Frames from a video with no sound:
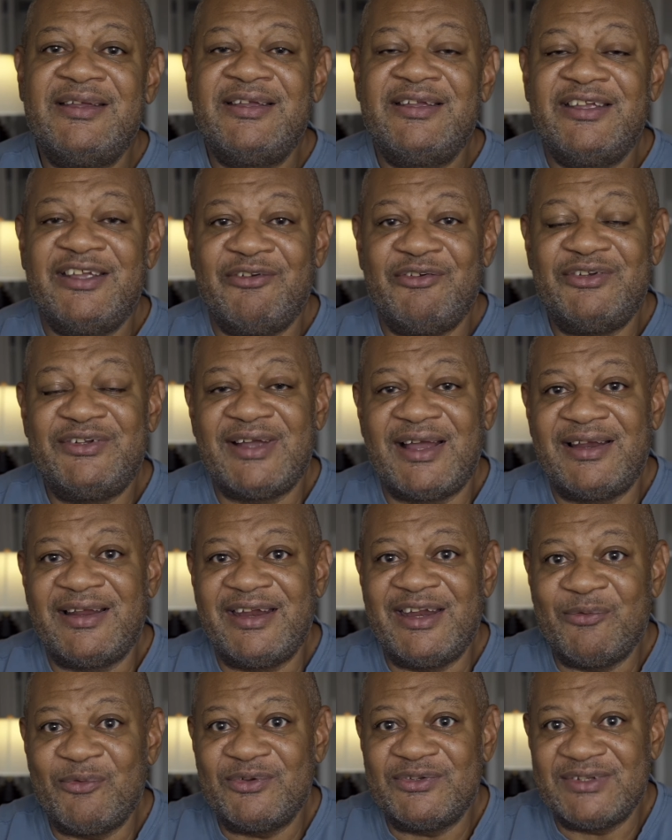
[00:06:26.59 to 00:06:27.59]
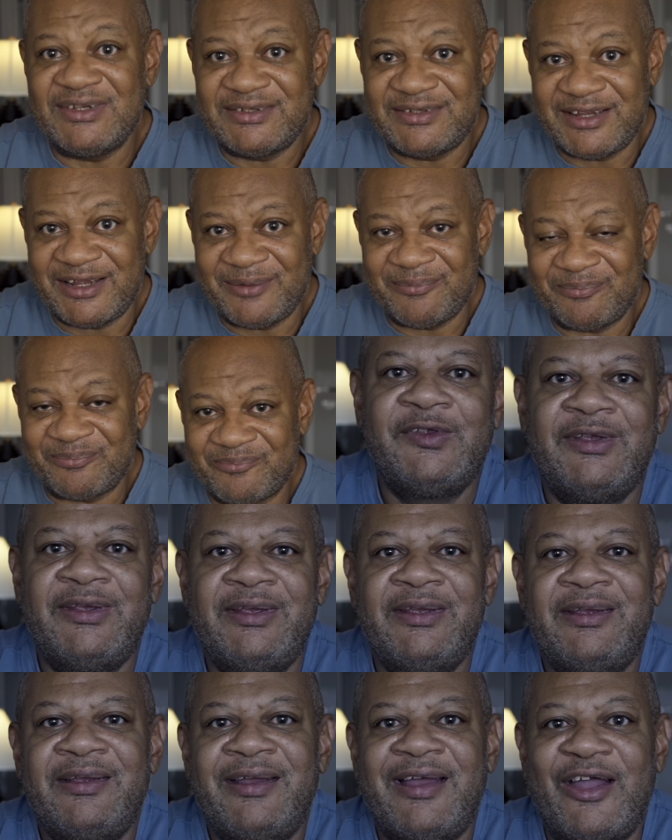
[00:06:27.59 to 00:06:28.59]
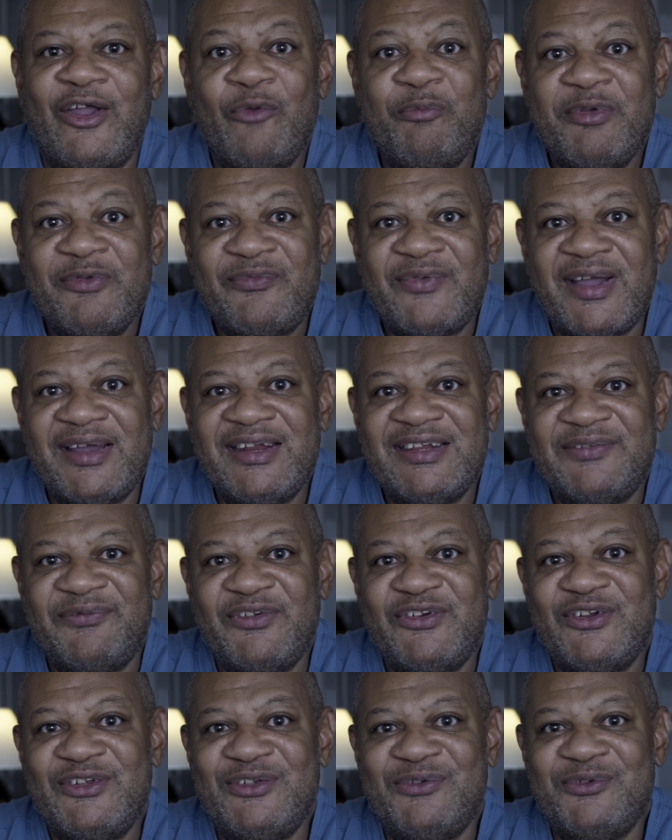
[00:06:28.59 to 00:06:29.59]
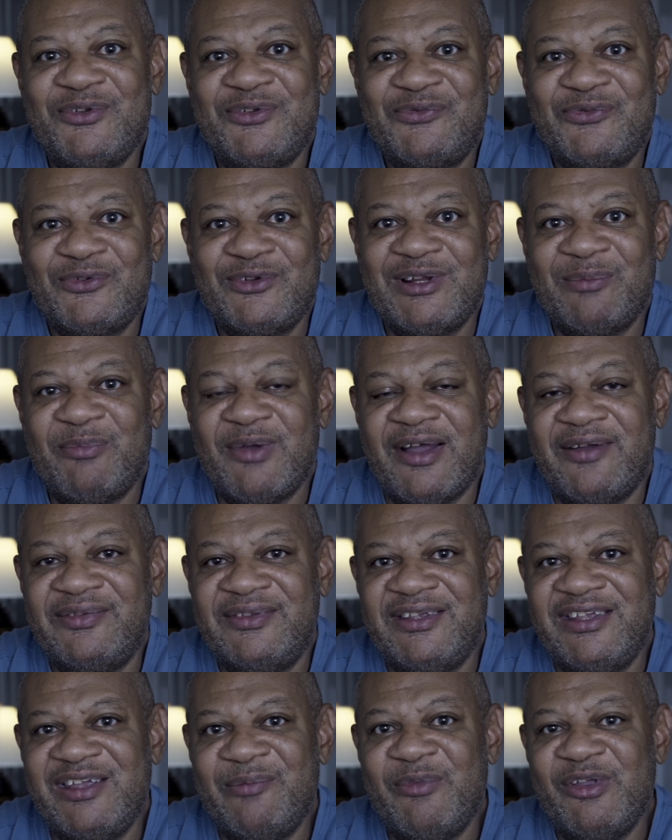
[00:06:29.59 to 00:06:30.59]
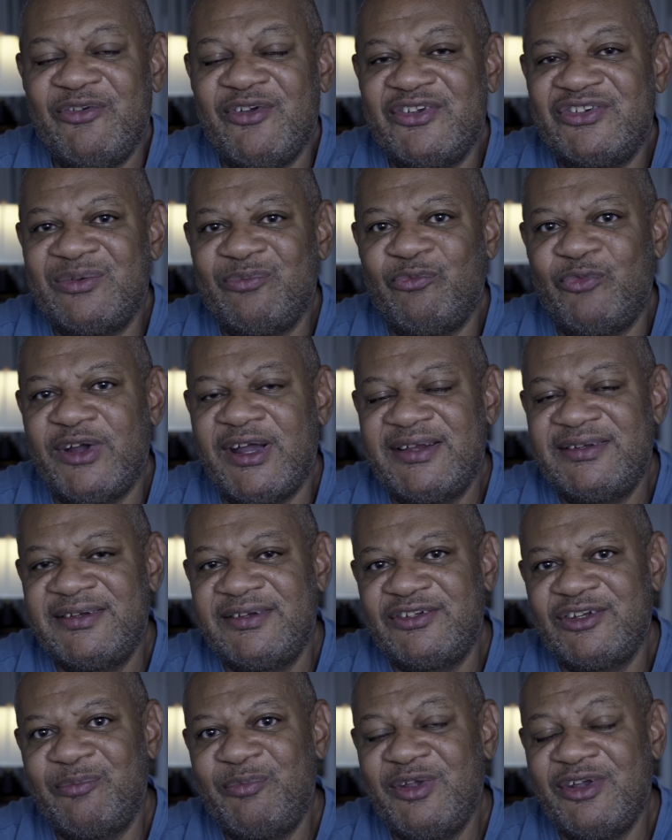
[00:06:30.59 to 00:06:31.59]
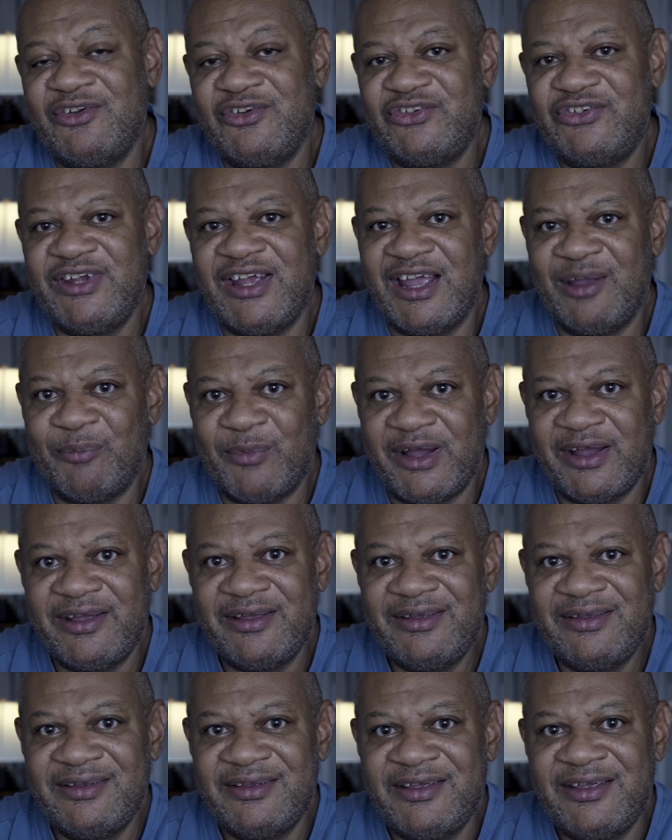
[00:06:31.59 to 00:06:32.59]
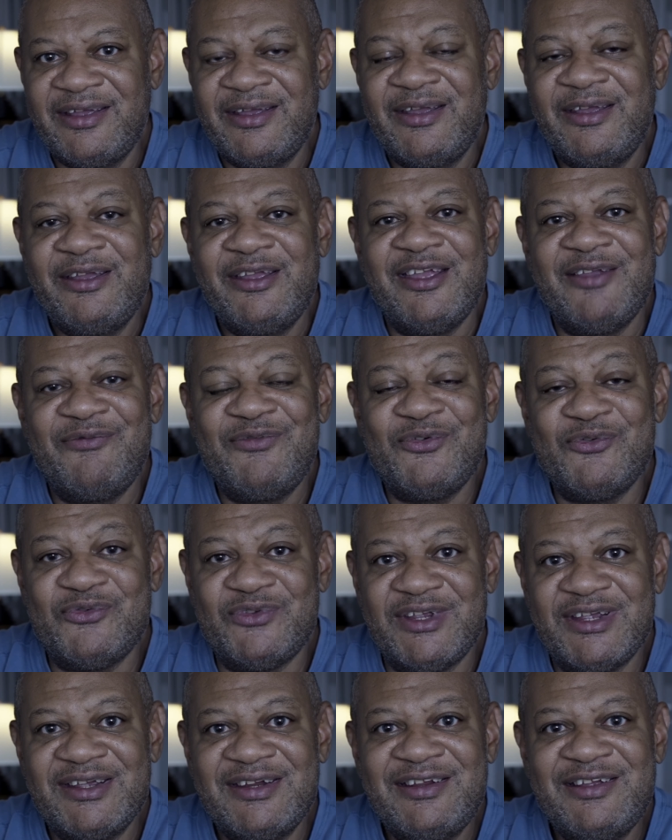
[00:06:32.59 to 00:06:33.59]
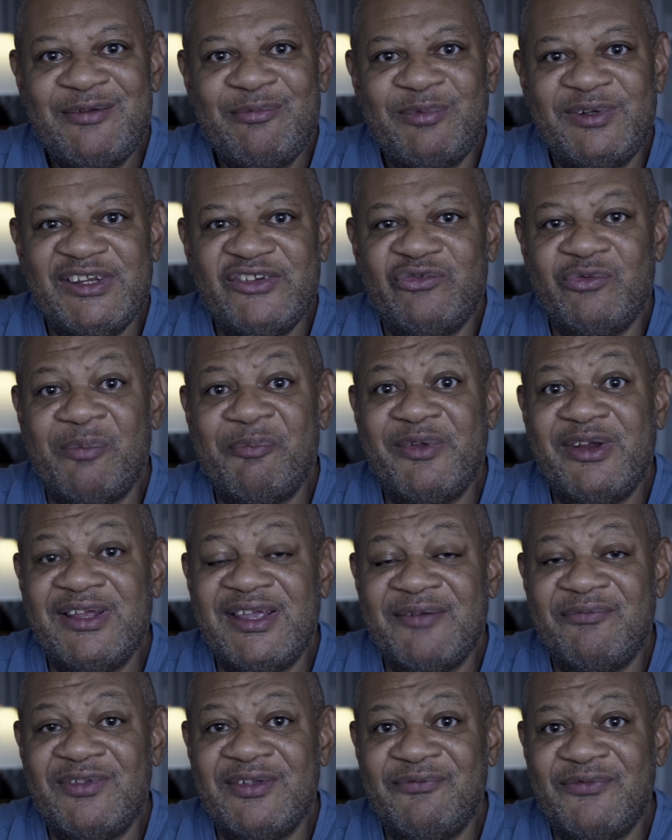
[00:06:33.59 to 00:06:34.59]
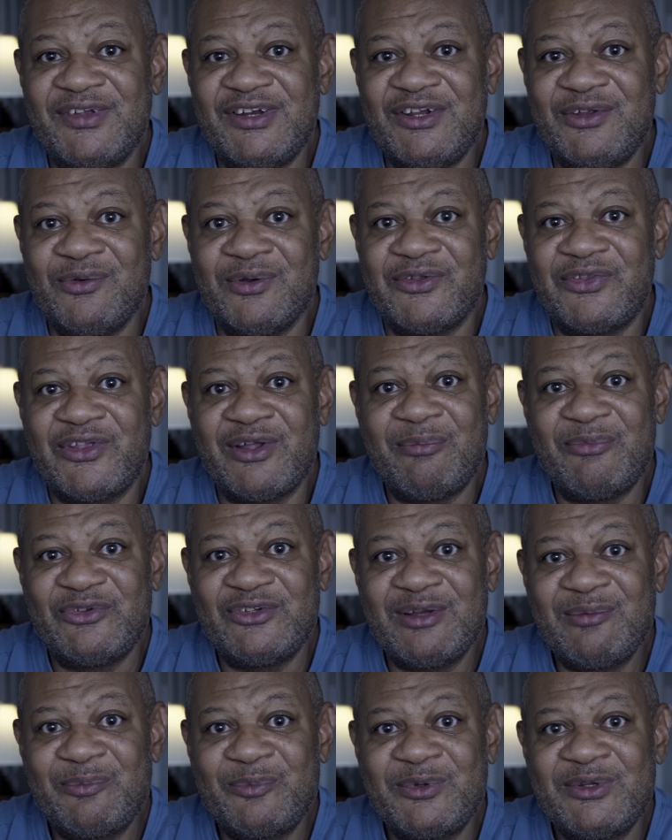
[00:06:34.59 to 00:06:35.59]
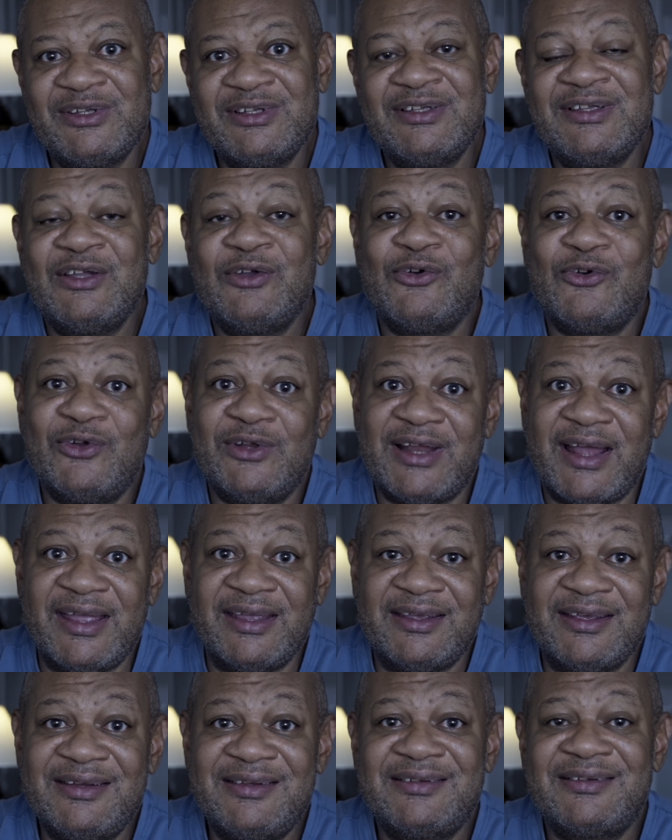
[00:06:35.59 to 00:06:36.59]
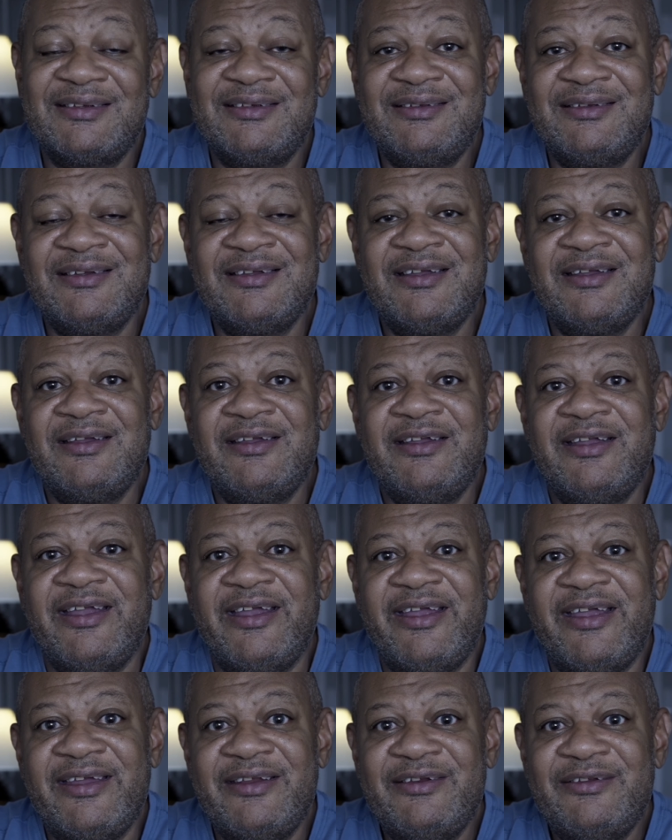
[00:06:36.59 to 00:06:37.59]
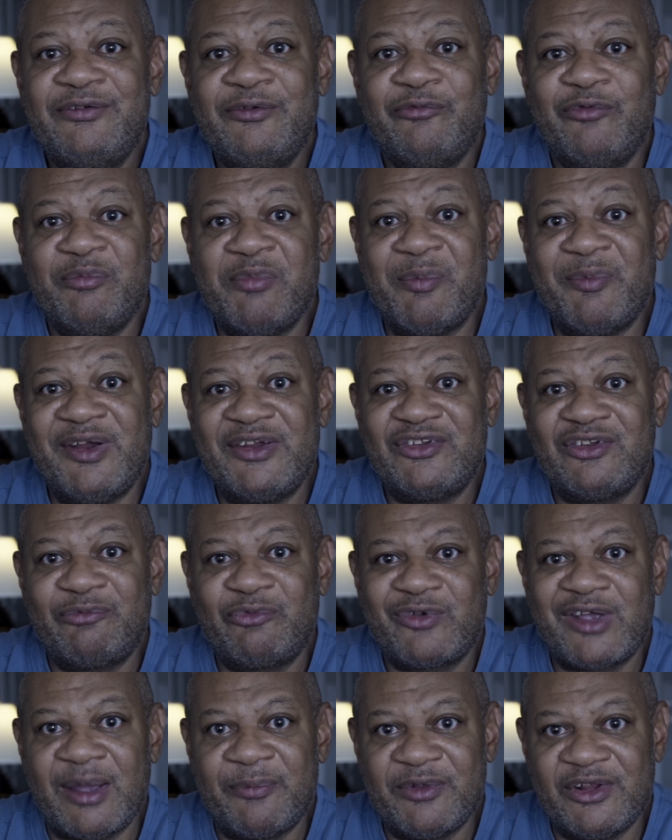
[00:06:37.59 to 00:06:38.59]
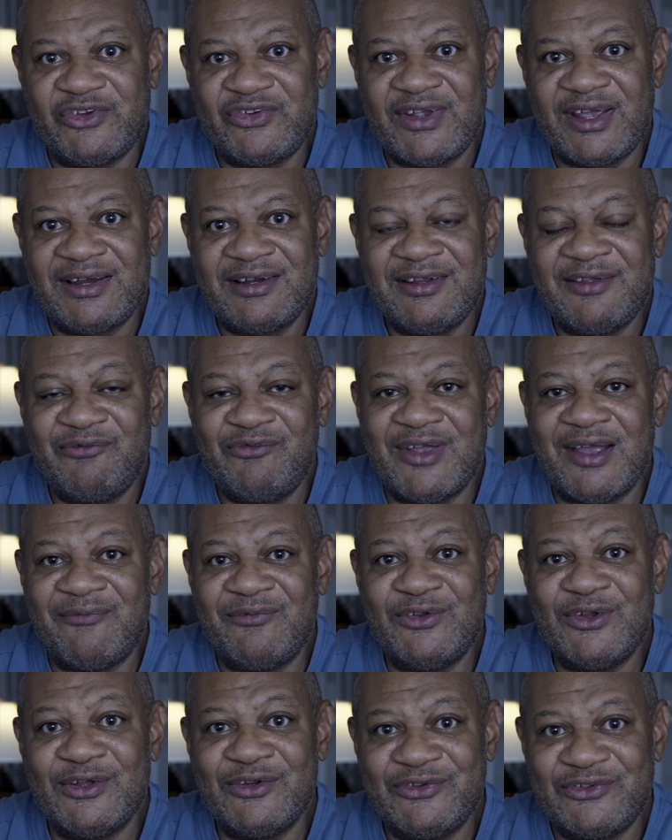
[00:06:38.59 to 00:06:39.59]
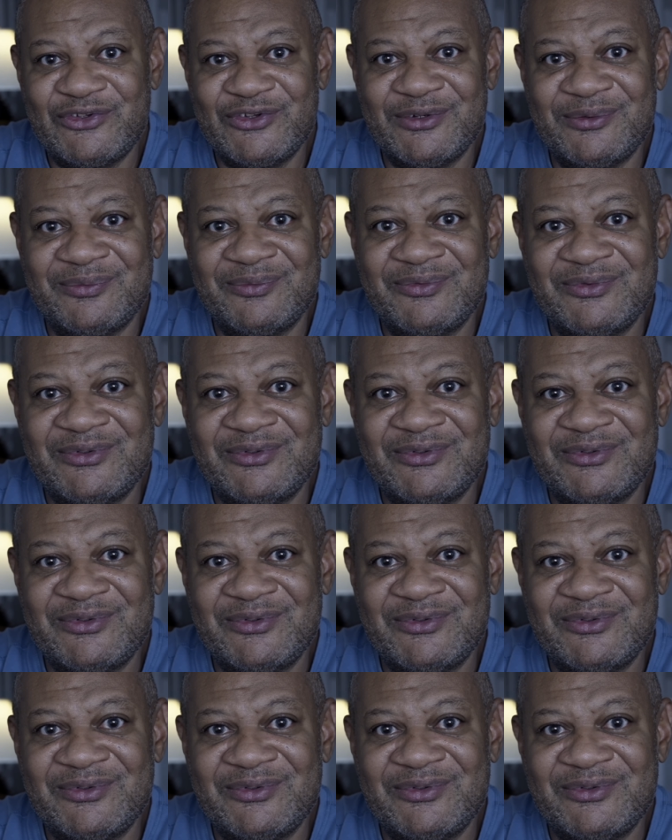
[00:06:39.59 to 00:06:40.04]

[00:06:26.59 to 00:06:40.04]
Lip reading: here in Thailand, it wasn't the same. I hope you find this video useful about the immigration process up here in Chiang Mai. If you did, please remember to give the video a thumbs up or like it. And remember to subscribe to the channel if you haven't done so.